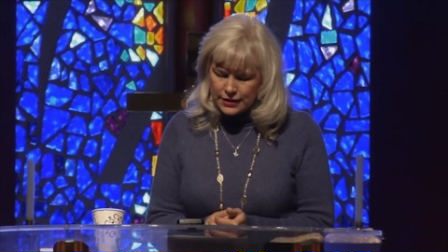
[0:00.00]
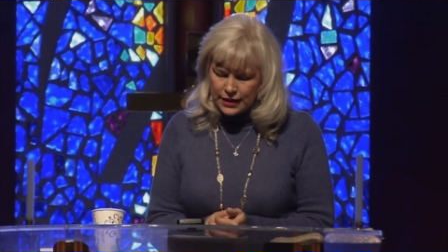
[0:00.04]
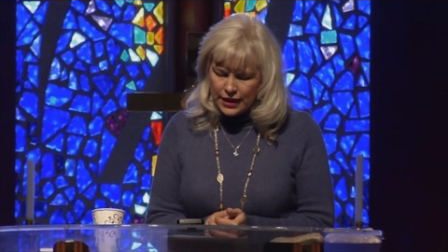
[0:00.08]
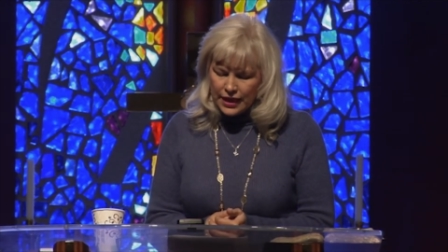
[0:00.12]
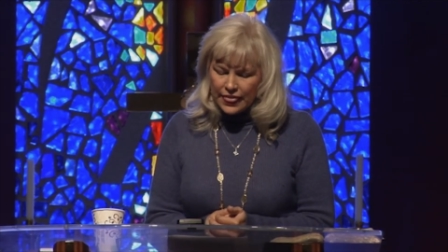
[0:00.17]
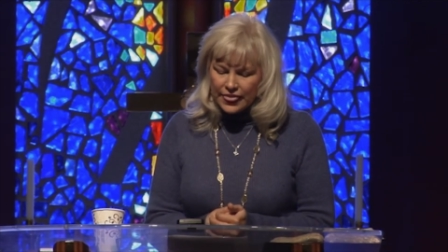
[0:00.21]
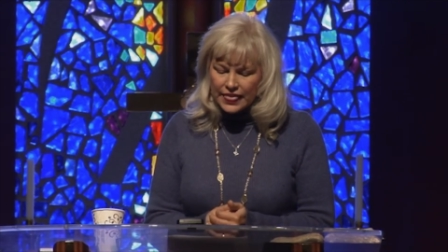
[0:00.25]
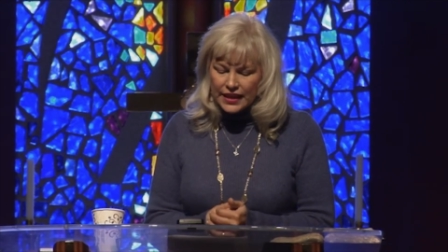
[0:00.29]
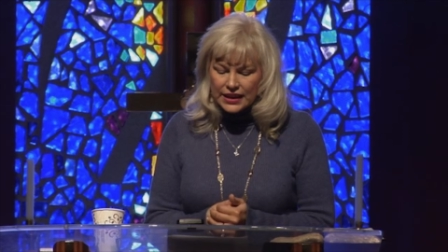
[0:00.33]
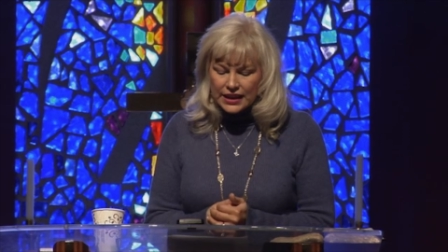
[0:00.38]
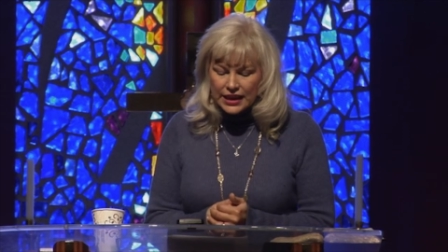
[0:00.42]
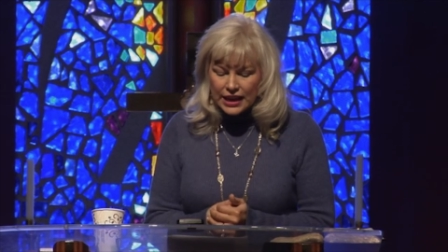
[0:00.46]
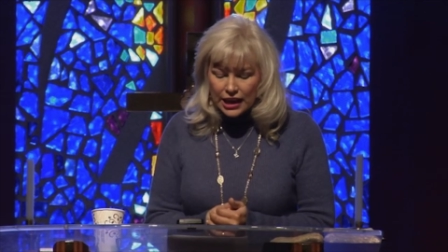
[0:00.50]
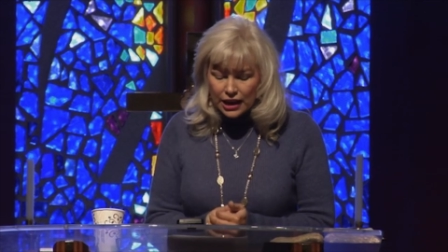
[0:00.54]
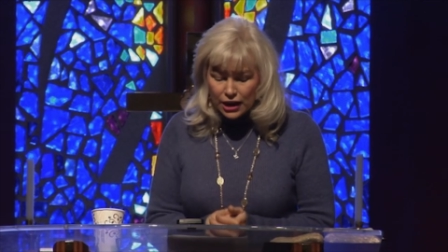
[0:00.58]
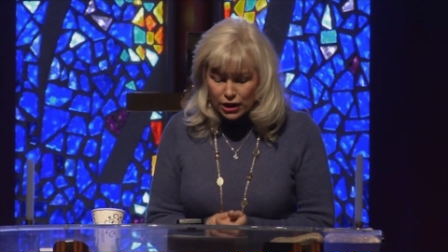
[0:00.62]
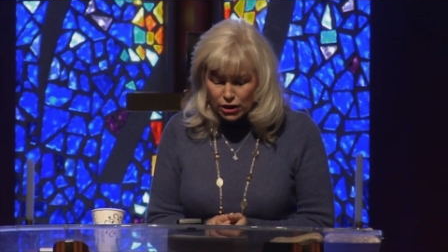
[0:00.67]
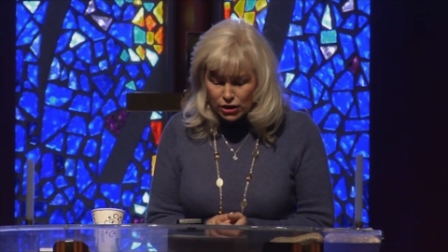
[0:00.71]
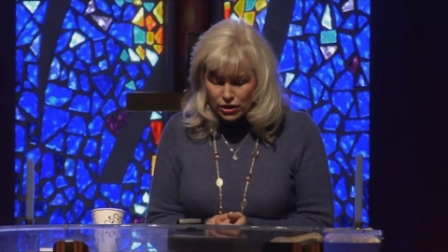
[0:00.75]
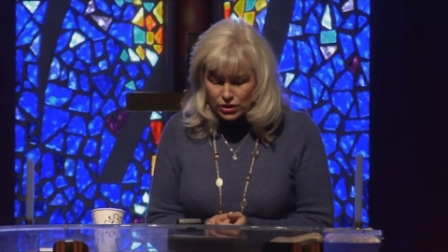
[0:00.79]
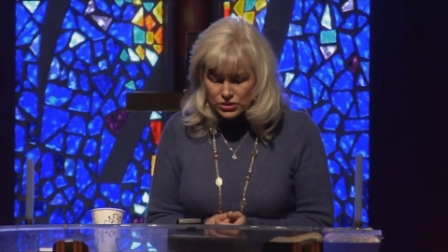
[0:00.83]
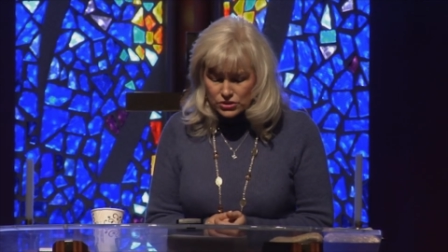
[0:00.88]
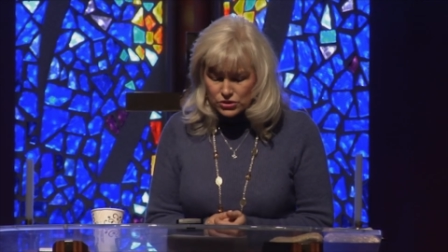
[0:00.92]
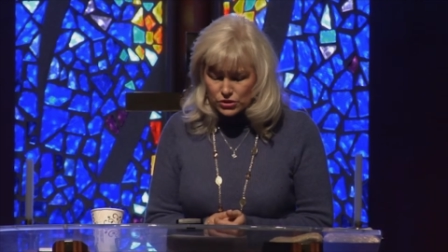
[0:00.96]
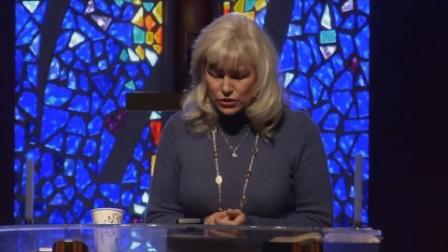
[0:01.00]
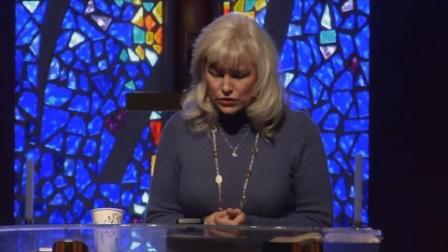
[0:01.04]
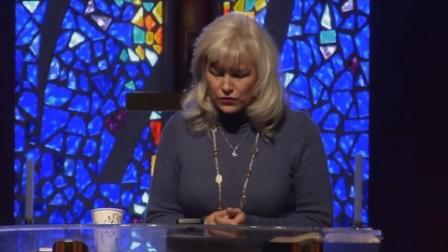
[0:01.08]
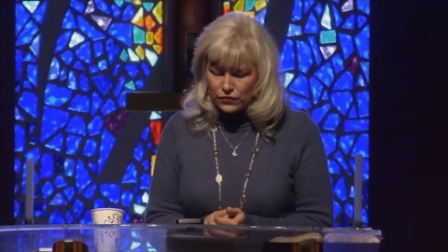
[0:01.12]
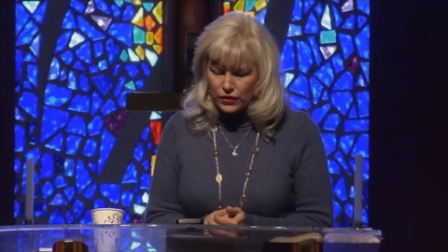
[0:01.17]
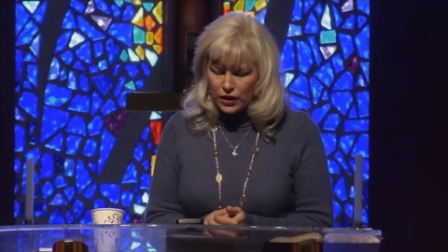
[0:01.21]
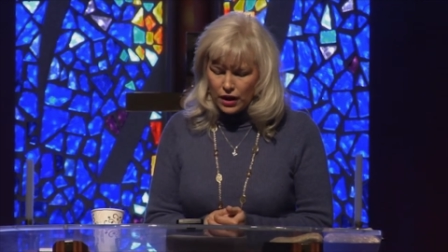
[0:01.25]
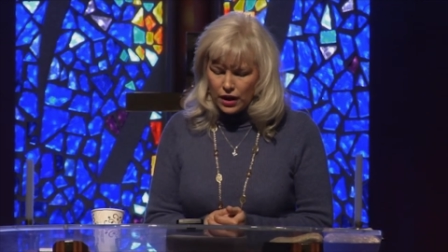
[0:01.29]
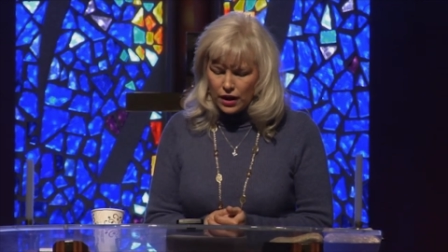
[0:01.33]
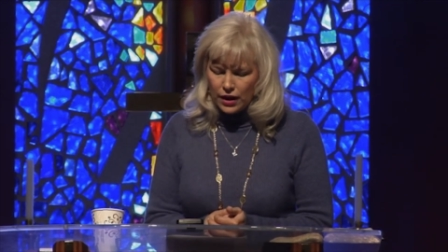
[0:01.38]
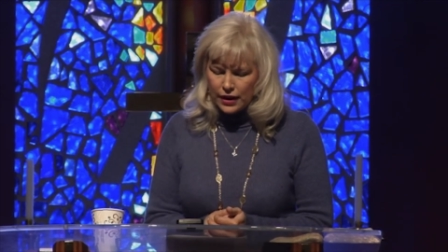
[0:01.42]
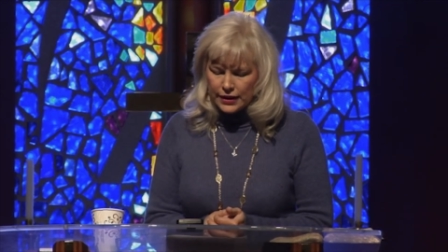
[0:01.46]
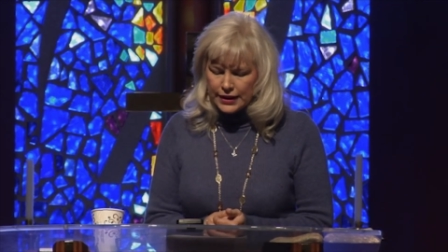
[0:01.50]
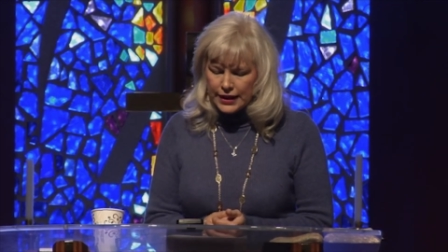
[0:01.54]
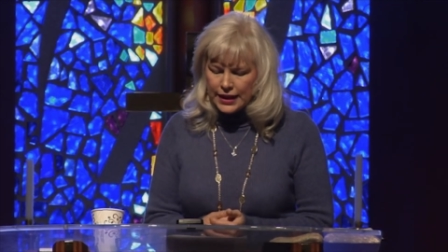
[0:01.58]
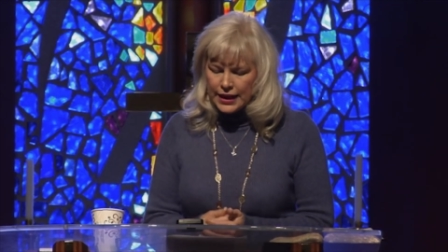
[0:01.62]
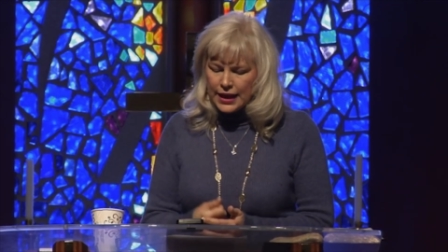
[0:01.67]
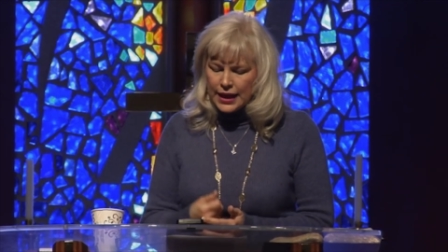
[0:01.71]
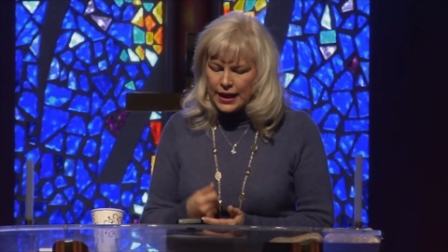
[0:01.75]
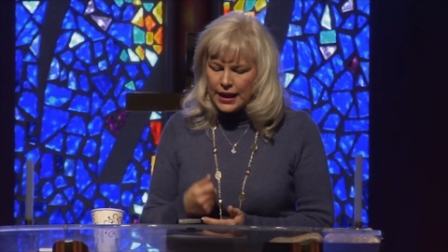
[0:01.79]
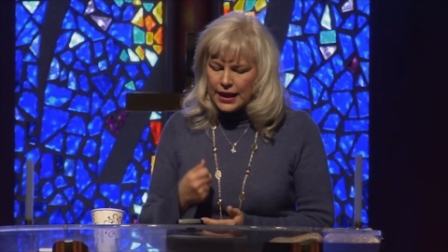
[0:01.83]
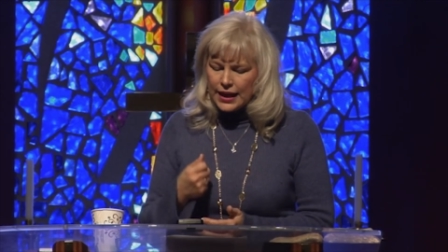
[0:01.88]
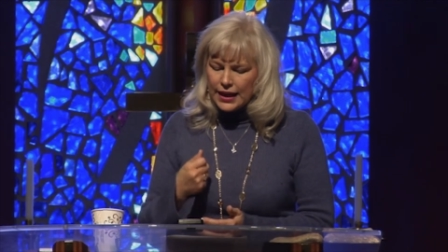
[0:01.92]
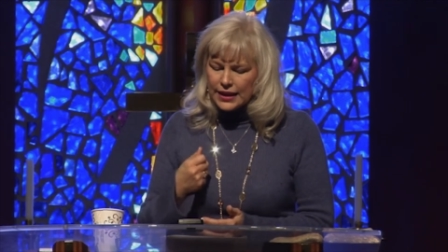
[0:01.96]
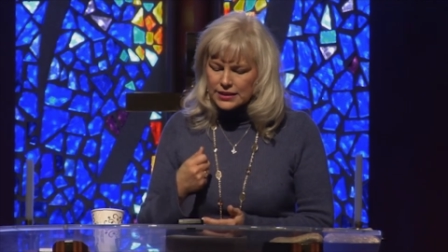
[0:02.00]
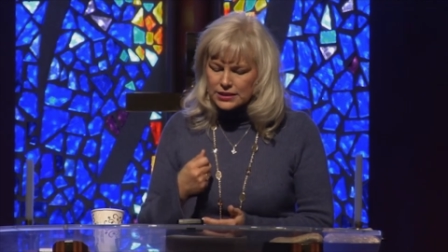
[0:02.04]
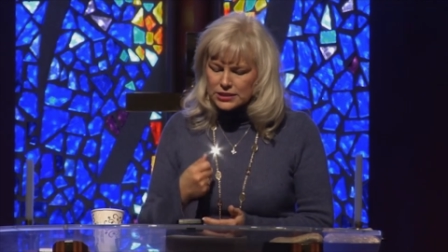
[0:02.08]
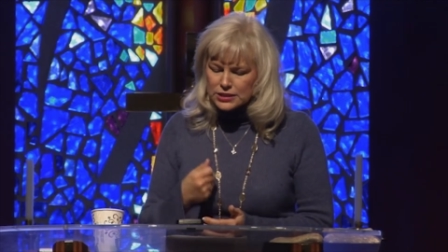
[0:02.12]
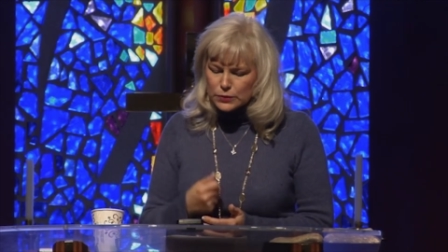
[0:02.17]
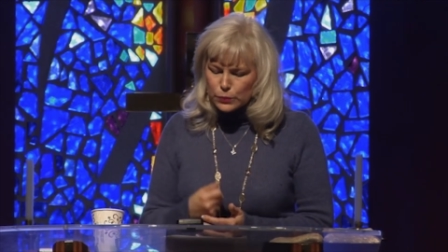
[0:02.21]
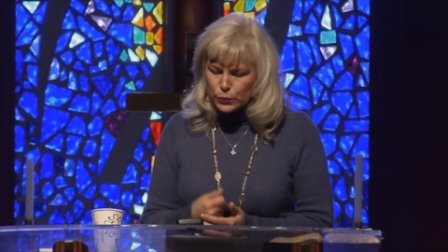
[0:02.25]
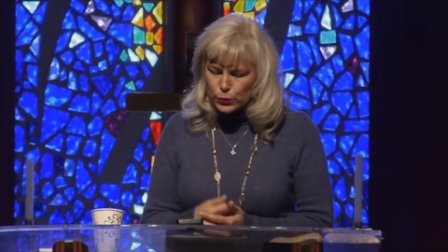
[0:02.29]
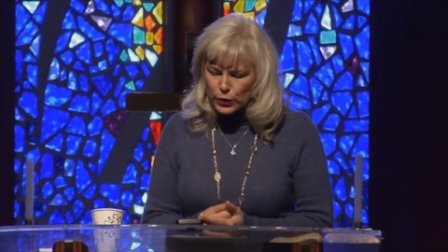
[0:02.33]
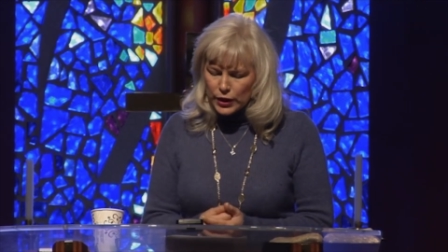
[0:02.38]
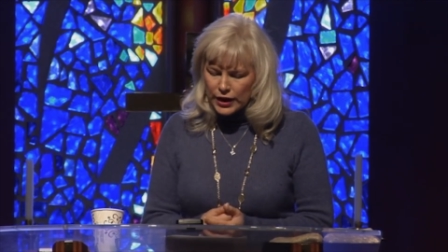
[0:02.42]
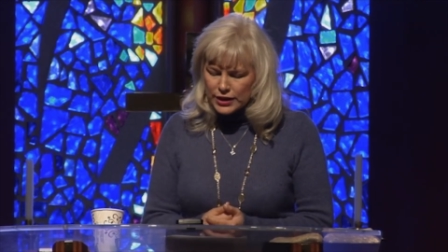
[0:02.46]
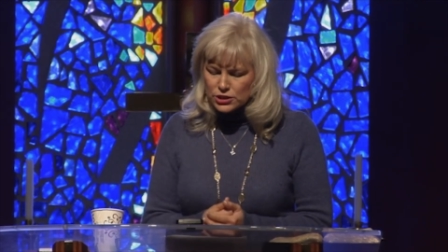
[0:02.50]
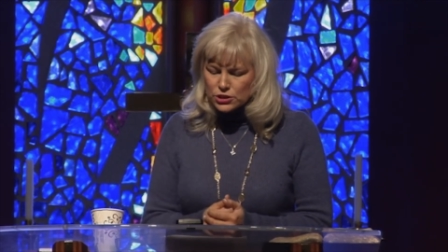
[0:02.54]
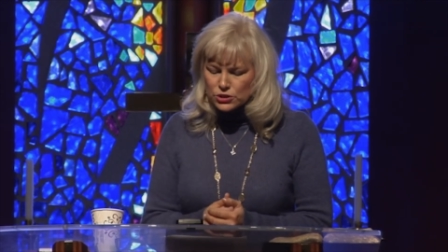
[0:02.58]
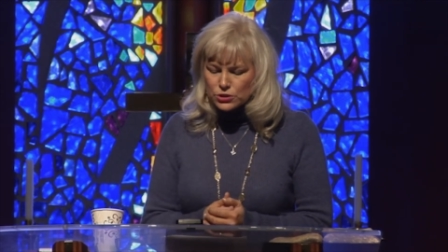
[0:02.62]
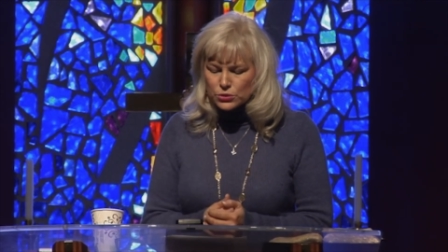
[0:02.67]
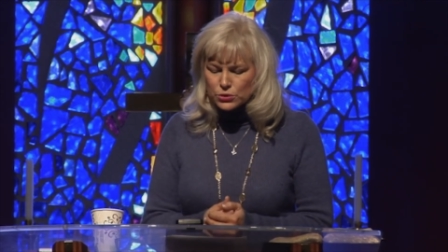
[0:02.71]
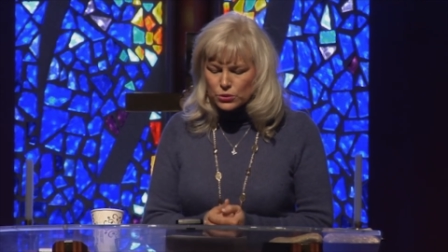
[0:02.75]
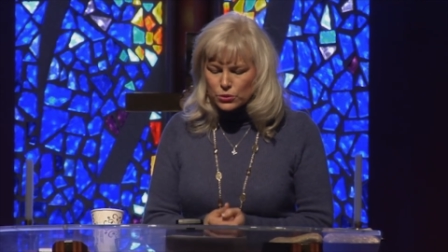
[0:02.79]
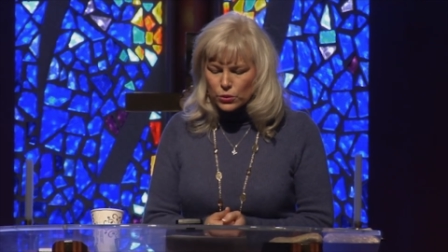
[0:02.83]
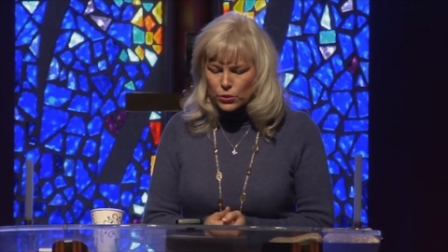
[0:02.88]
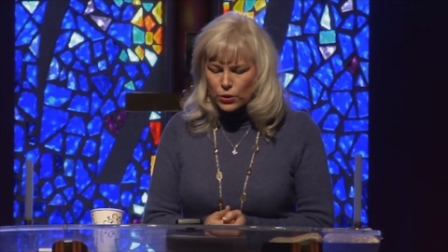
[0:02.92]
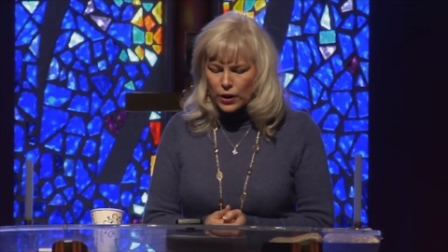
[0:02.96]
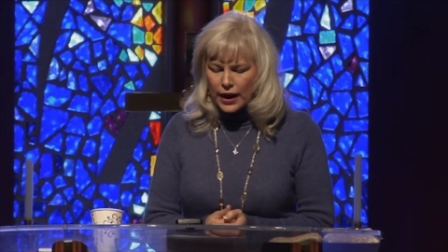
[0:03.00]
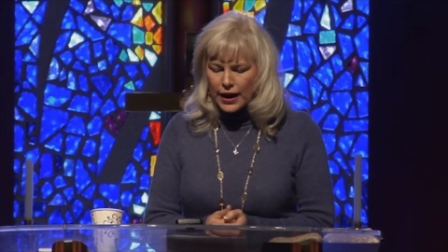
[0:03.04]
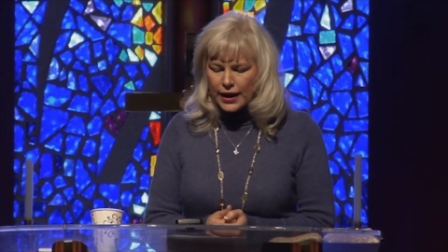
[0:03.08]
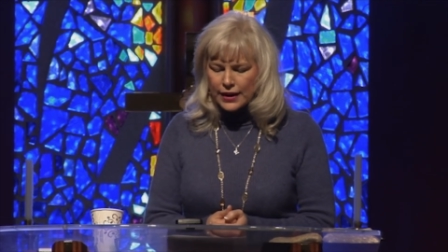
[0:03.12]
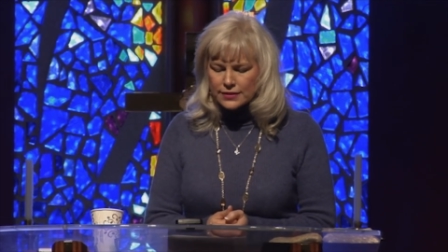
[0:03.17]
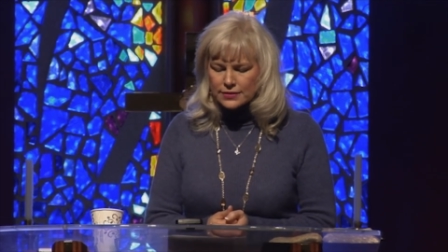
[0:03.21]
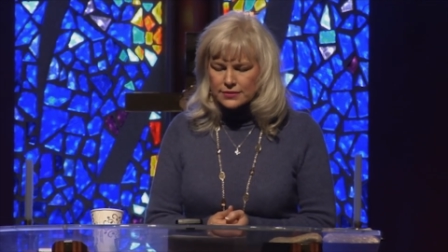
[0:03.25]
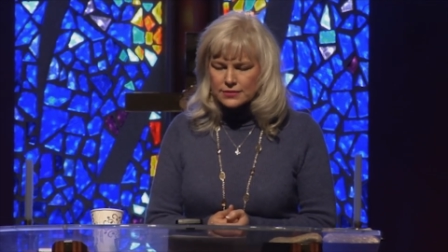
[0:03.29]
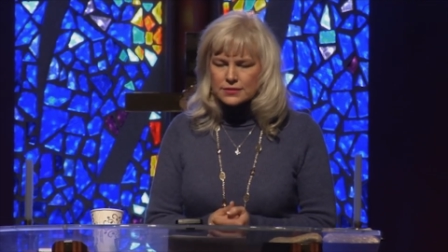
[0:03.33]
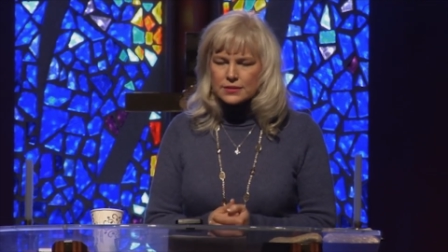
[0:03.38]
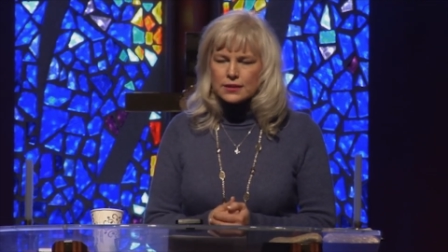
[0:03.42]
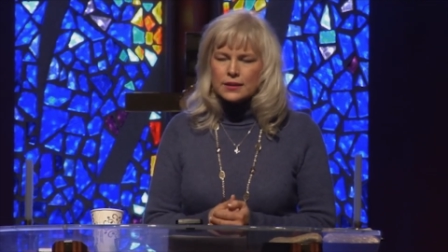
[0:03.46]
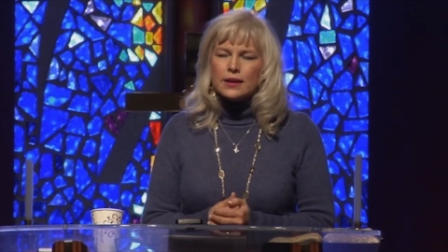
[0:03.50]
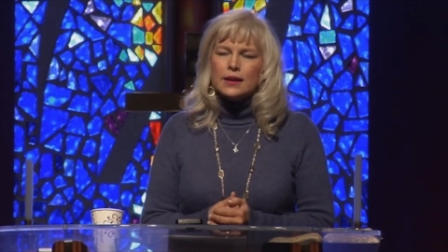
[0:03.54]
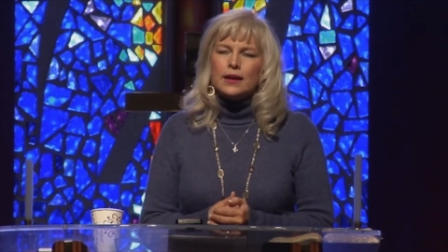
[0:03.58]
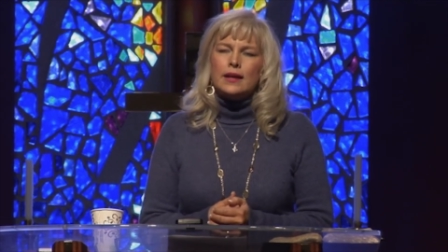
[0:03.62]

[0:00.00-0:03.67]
the character of God expressed through Christ